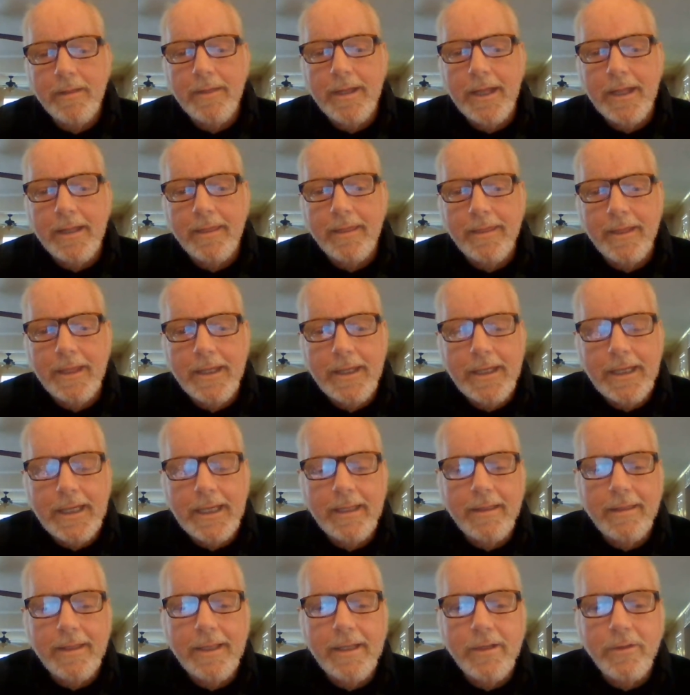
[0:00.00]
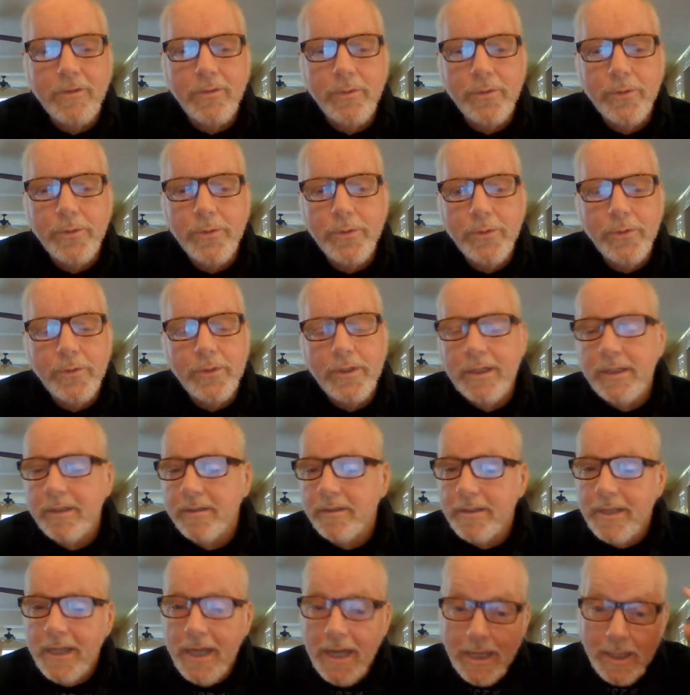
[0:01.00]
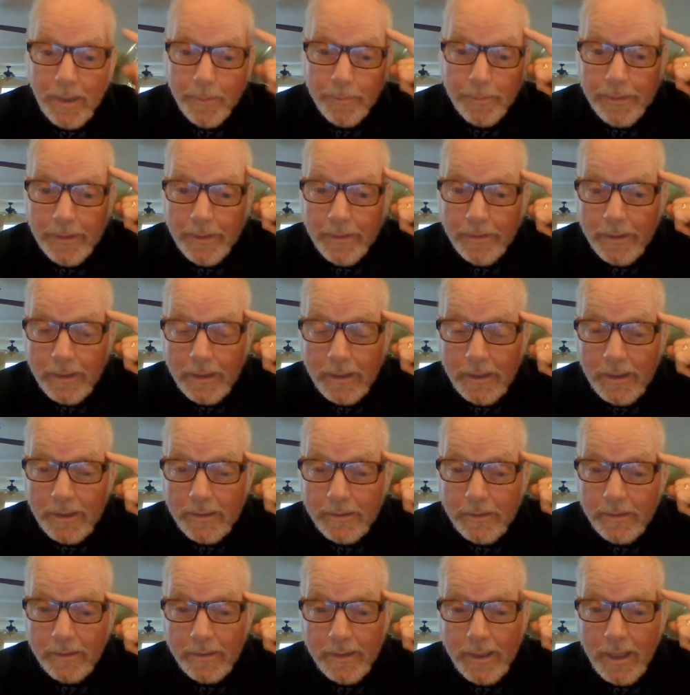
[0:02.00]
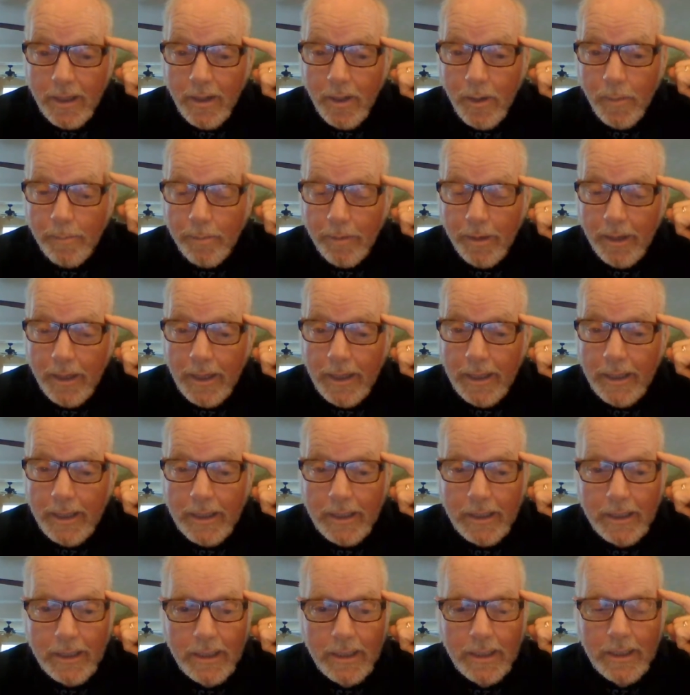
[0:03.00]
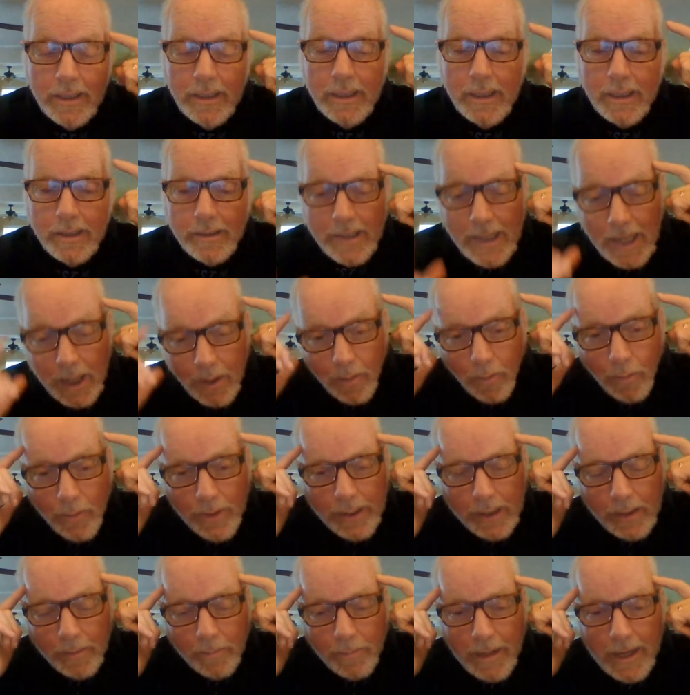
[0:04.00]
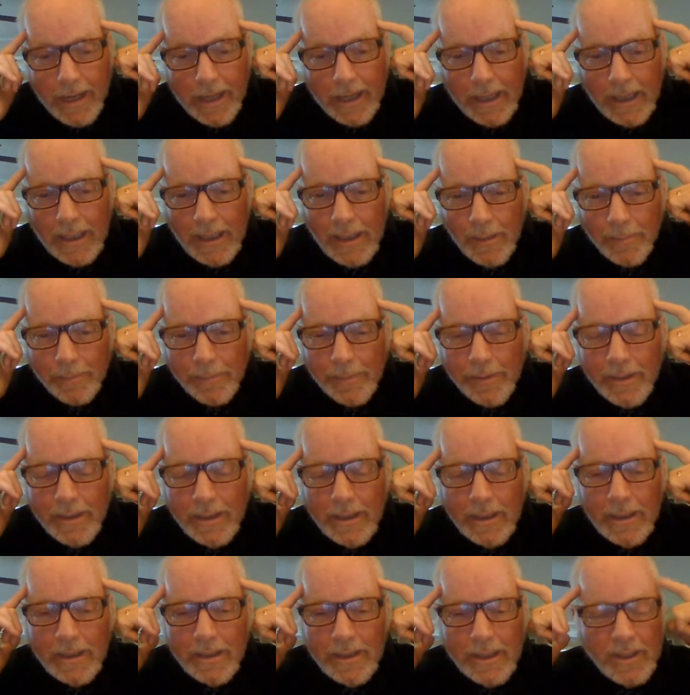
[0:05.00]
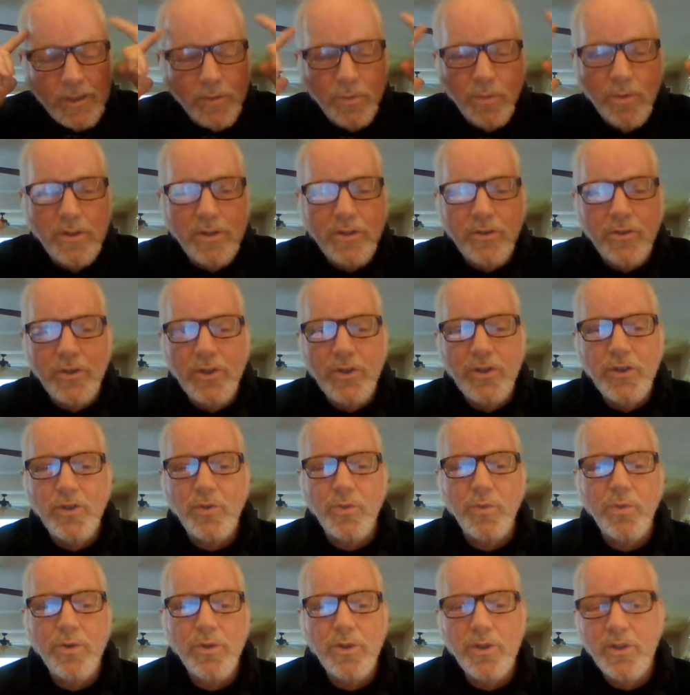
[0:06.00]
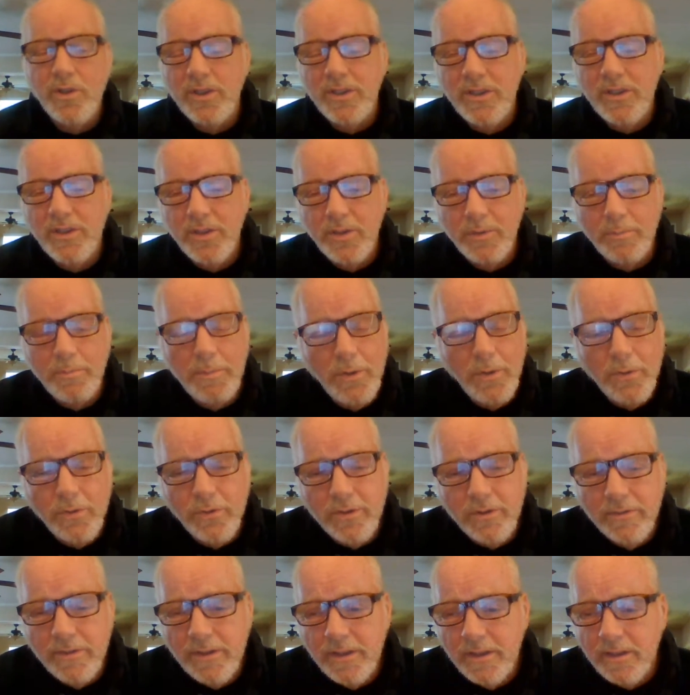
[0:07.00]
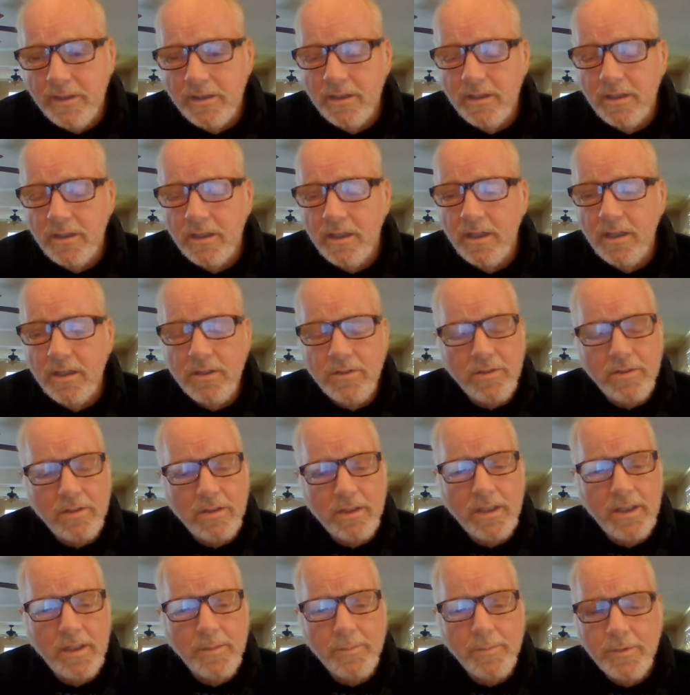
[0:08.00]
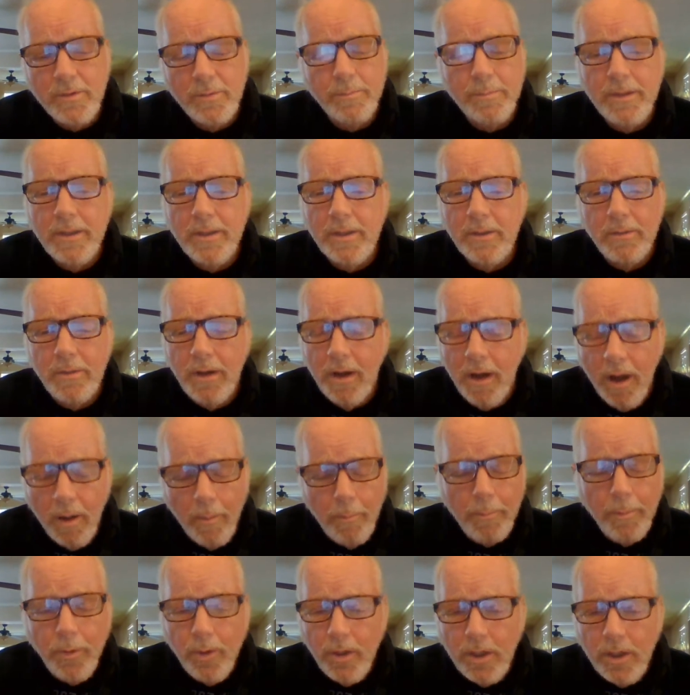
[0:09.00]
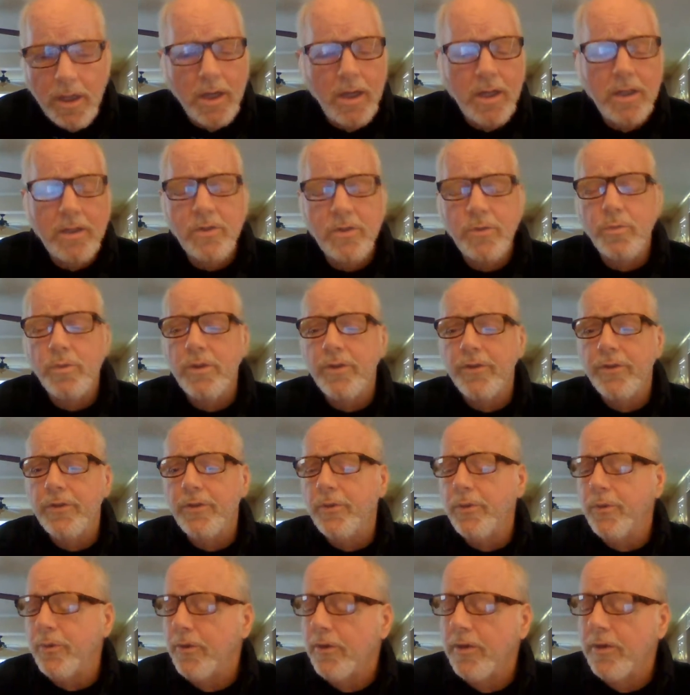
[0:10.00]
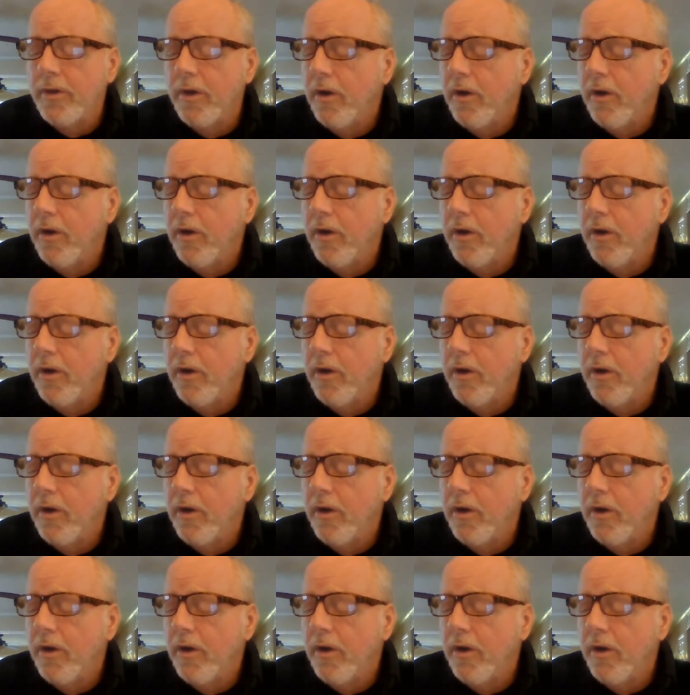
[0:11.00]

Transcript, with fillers: That thinking things through, it's not up here, guys. It's not our plan. It's not what we can make up. That's where the church world is, most of it. Honestly, I'm just being brutally honest with you.